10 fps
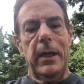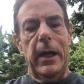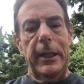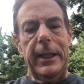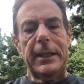
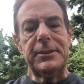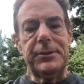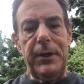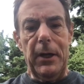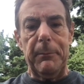And that
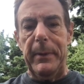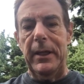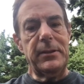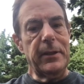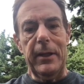struck me
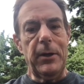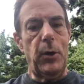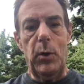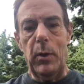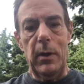to the
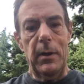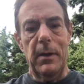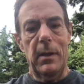core.